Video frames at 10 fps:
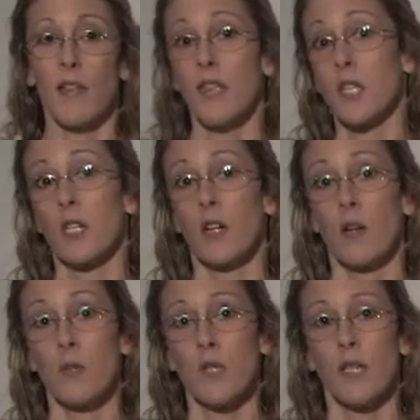And this year
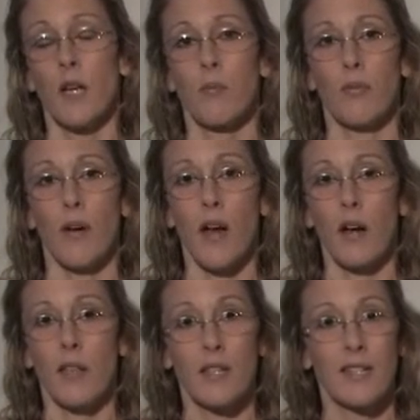I'm using a
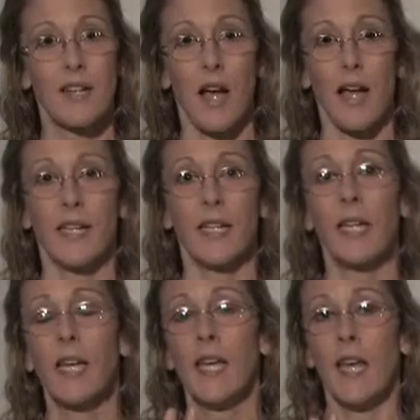prayer that's
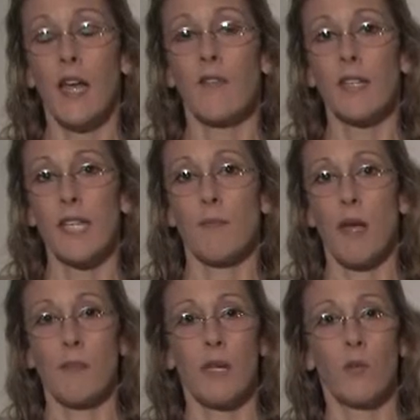guiding every time
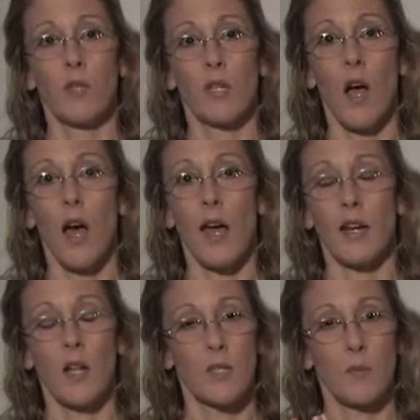I meet with God,
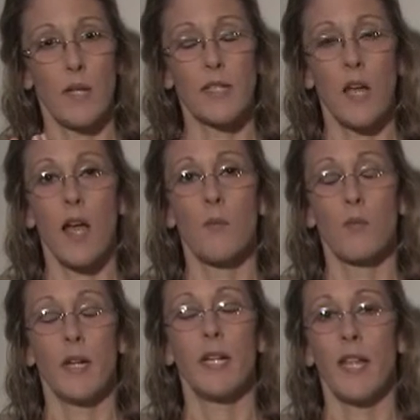and I'll spend time
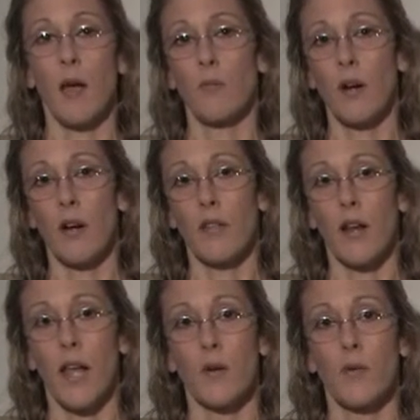reading that prayer
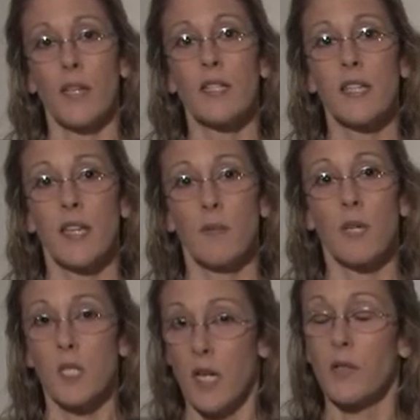that I had written to Him
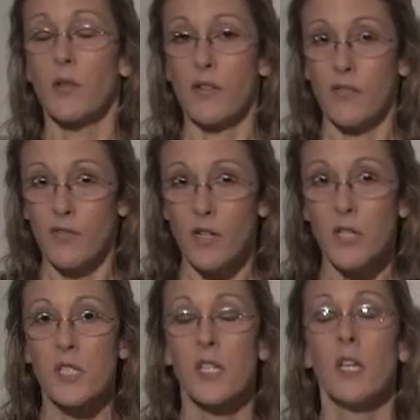on January
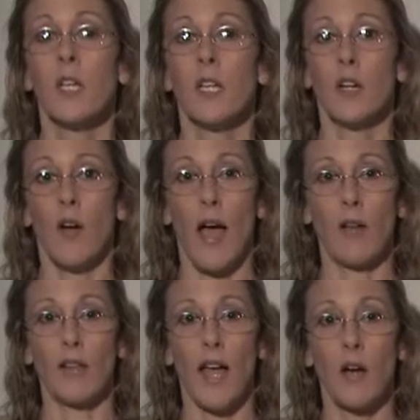1st,
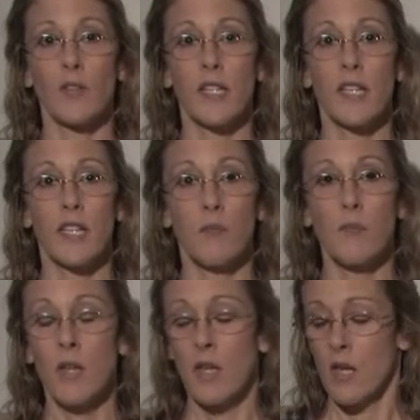out loud to Him.